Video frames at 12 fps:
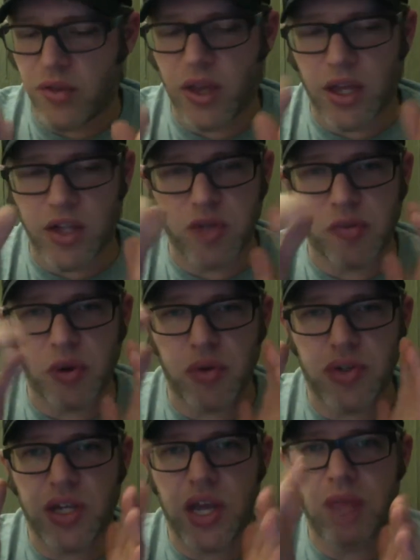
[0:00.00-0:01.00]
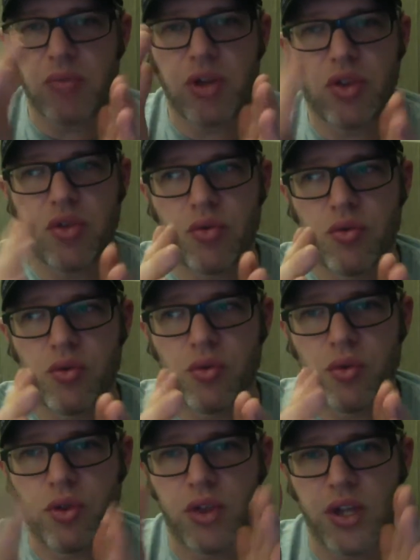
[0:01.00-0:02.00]
like it's supposed to get me
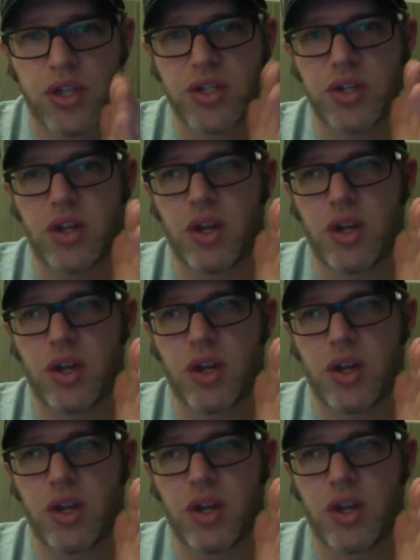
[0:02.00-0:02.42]
through this